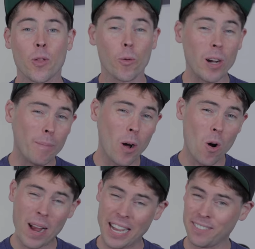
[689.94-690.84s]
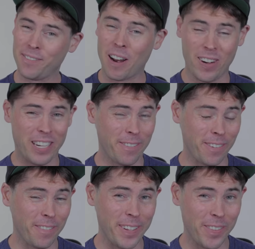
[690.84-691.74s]
The Ripmo has a very
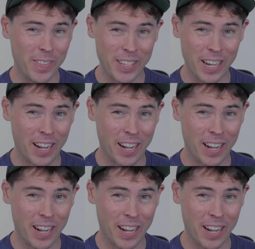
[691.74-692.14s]
different feel than the